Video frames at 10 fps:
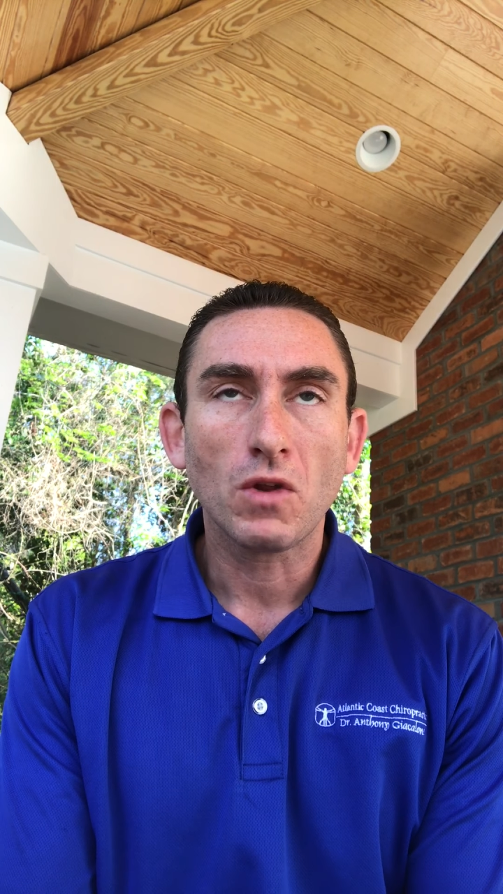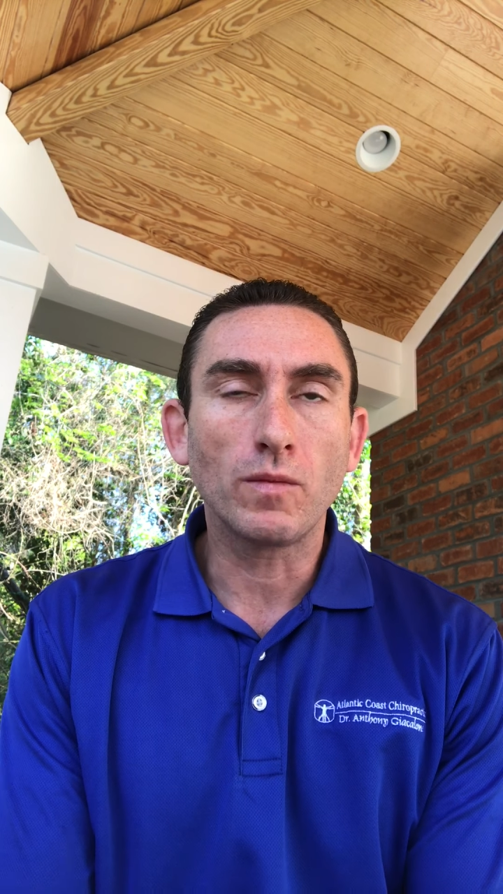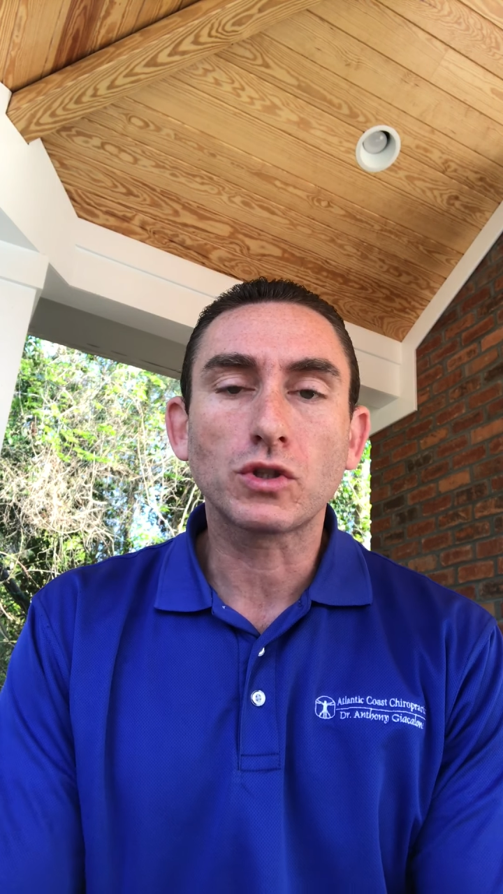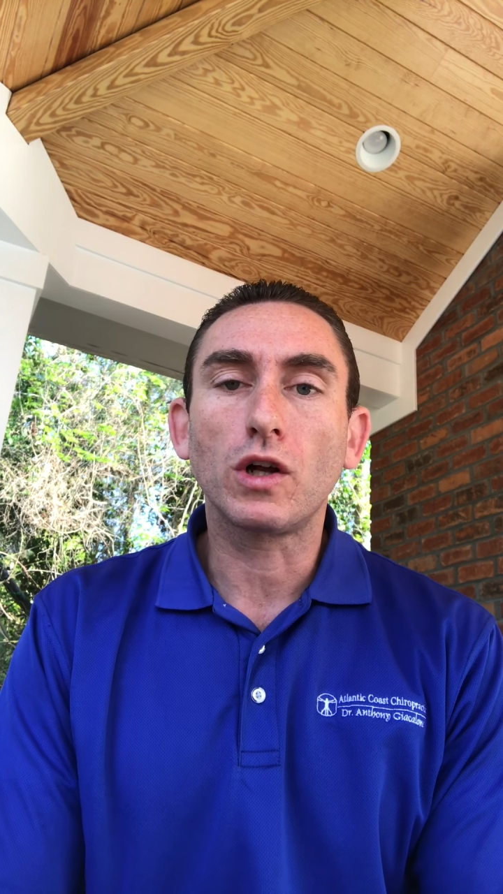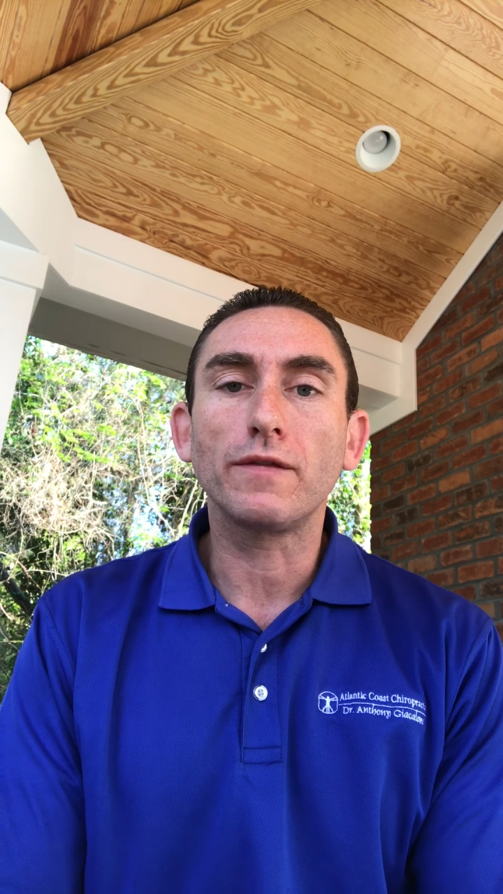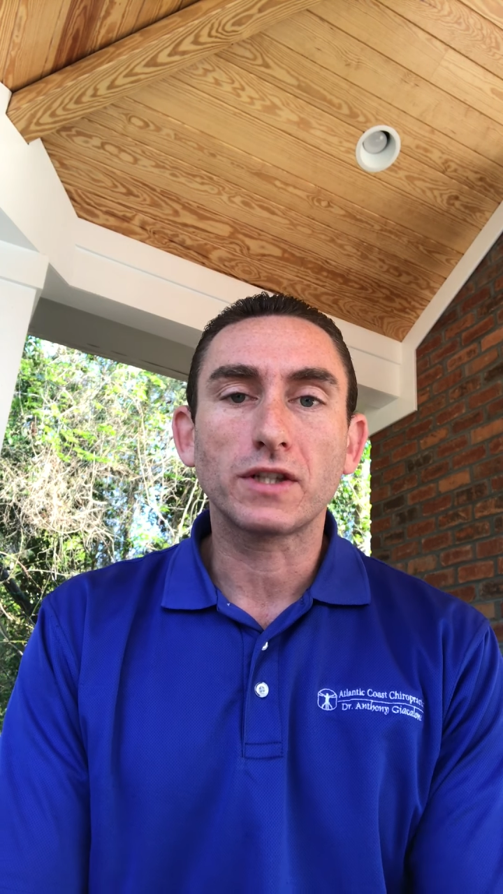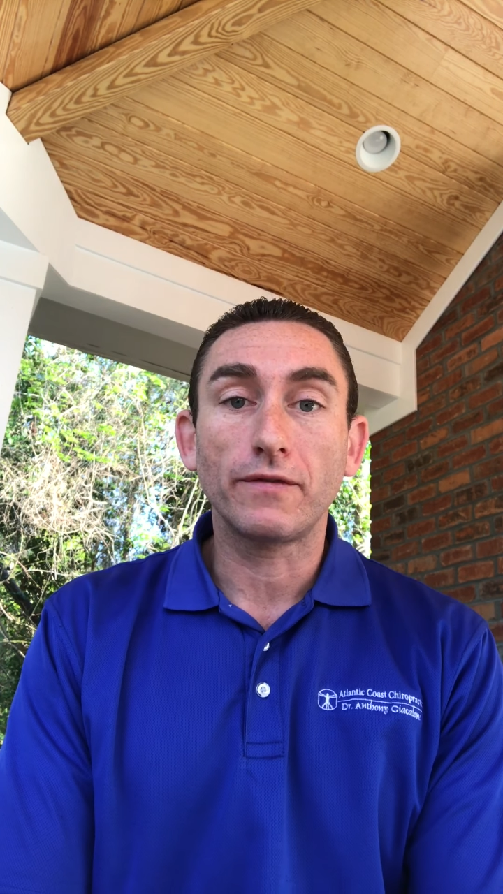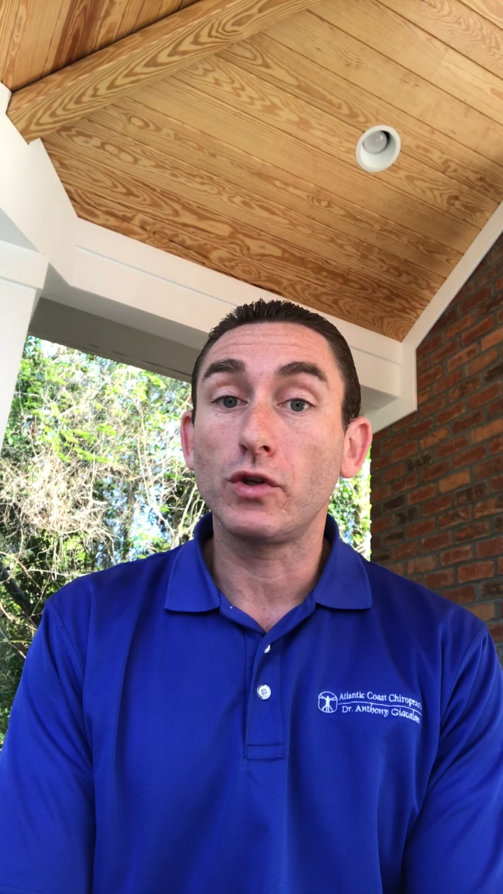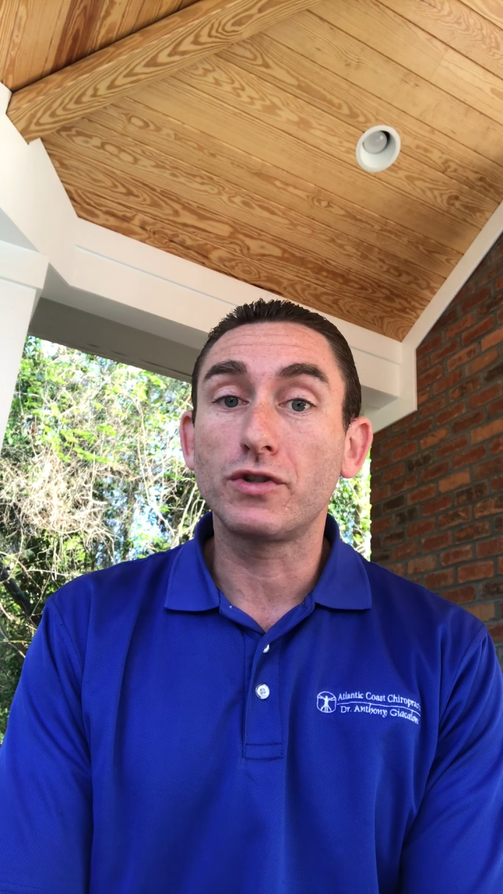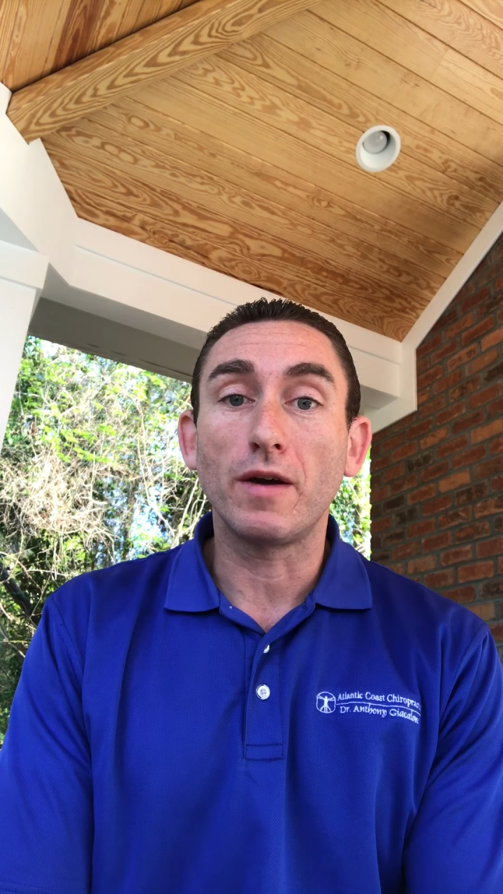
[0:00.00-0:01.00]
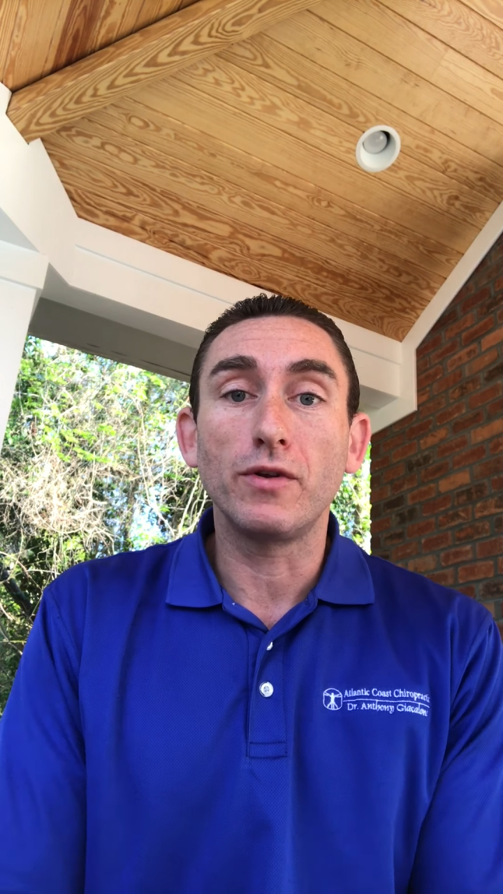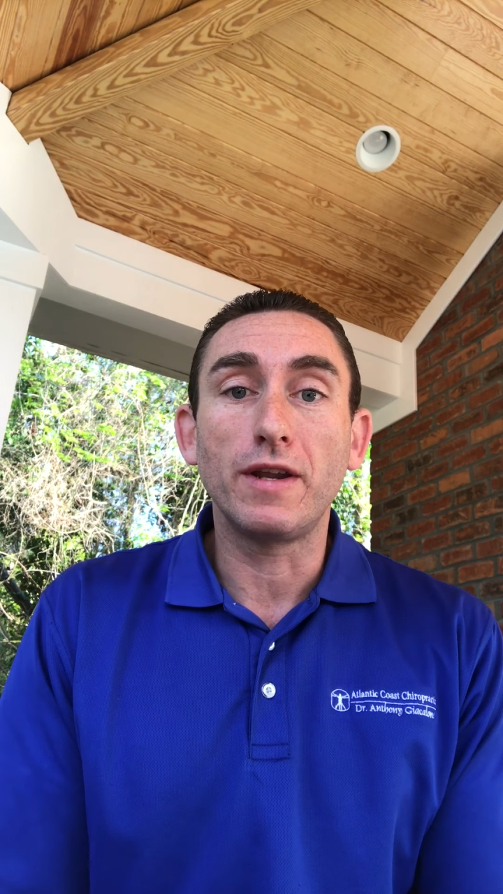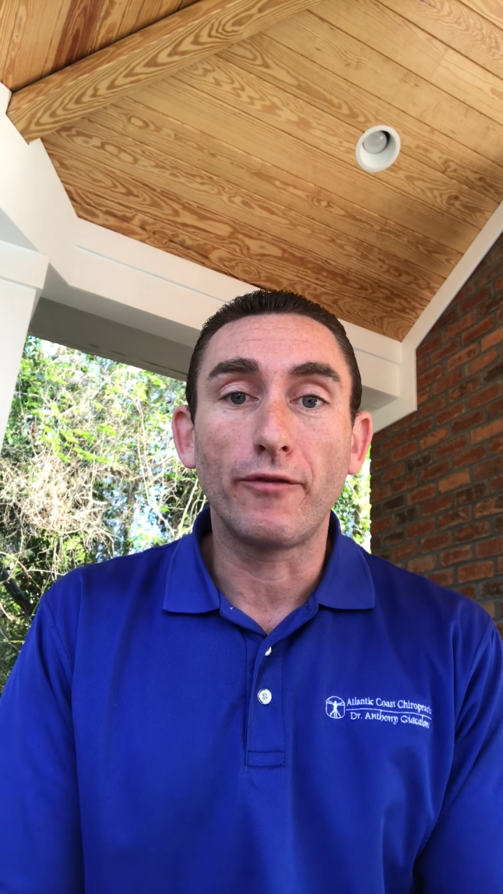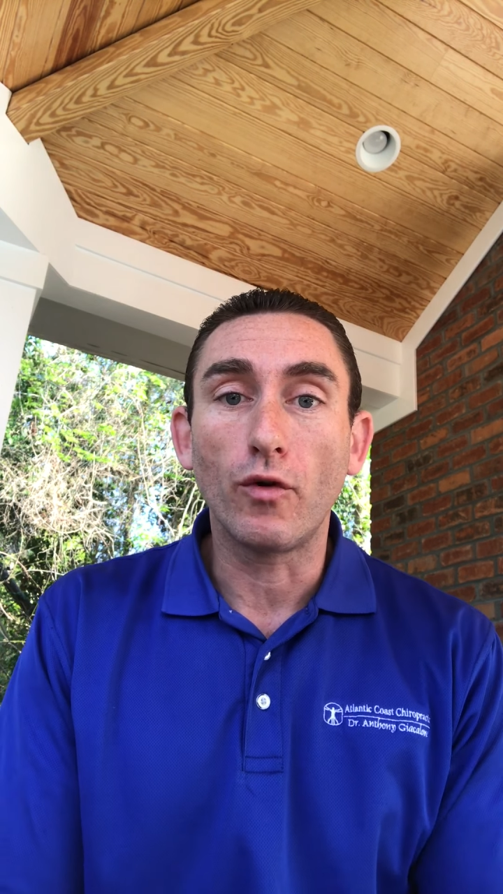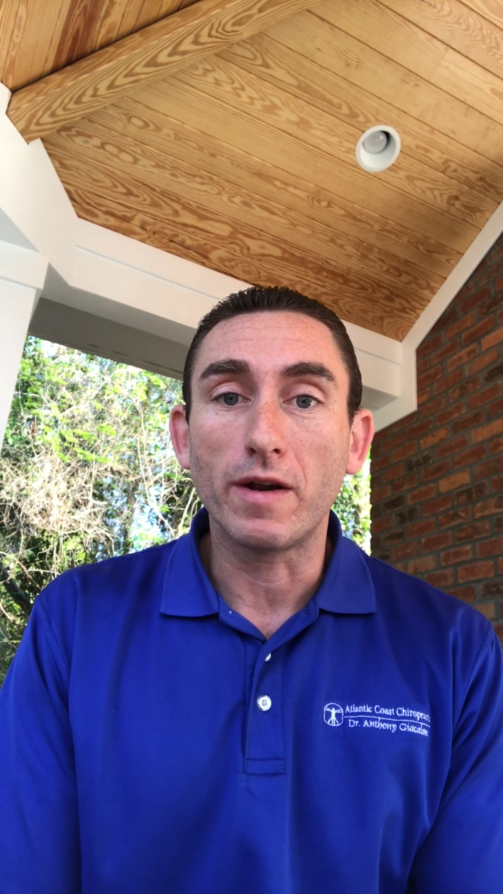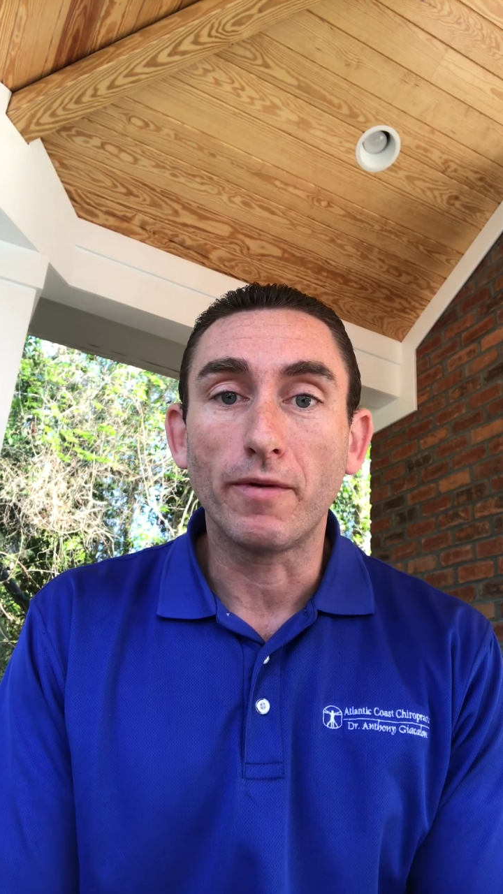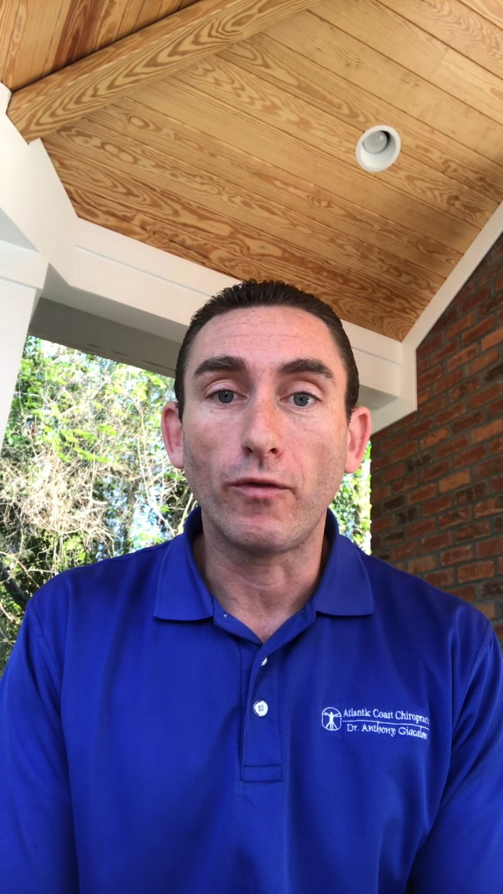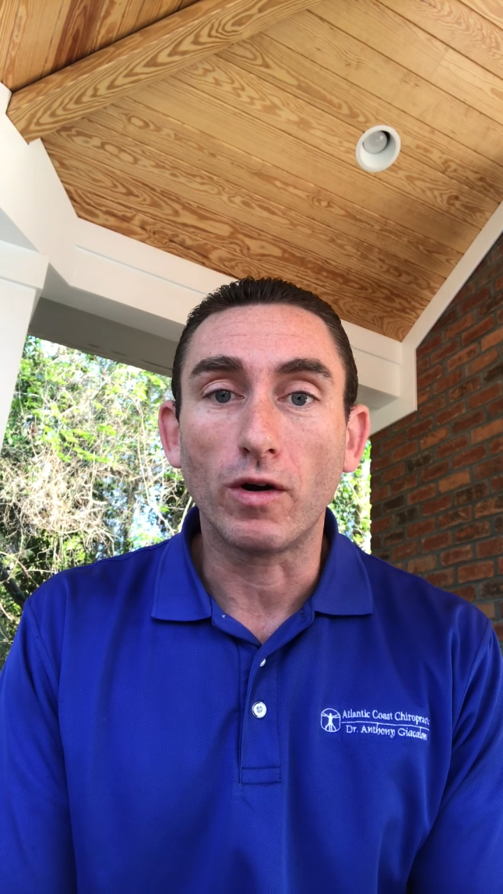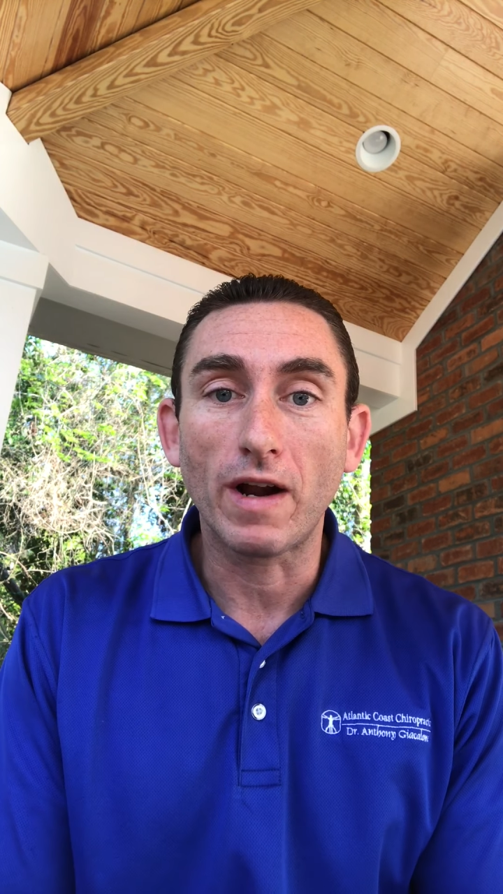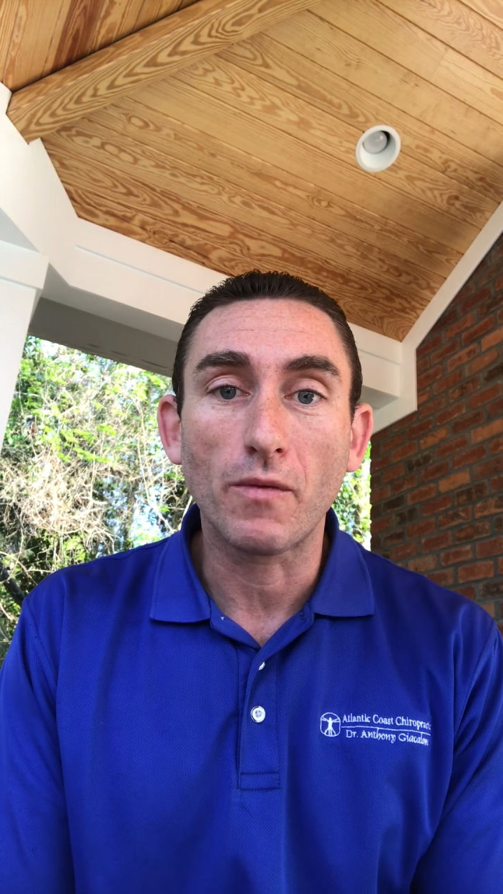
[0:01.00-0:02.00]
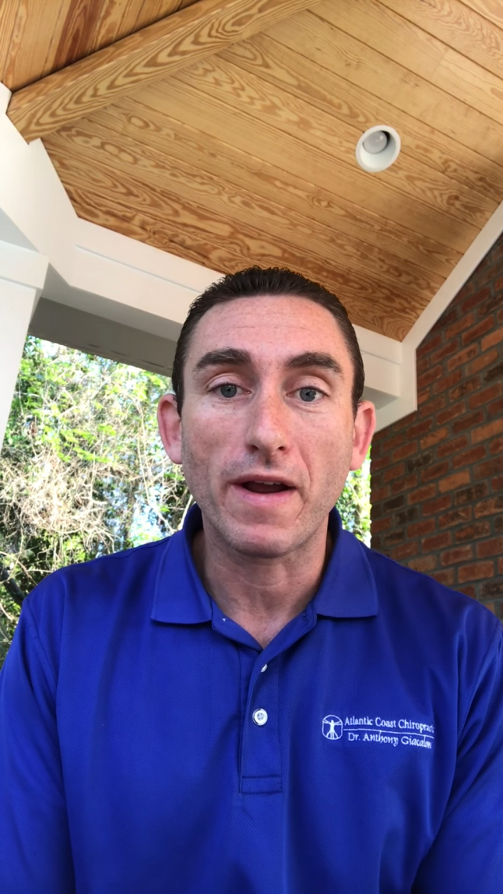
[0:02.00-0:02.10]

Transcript: almost all of us have used WD-40 before, right?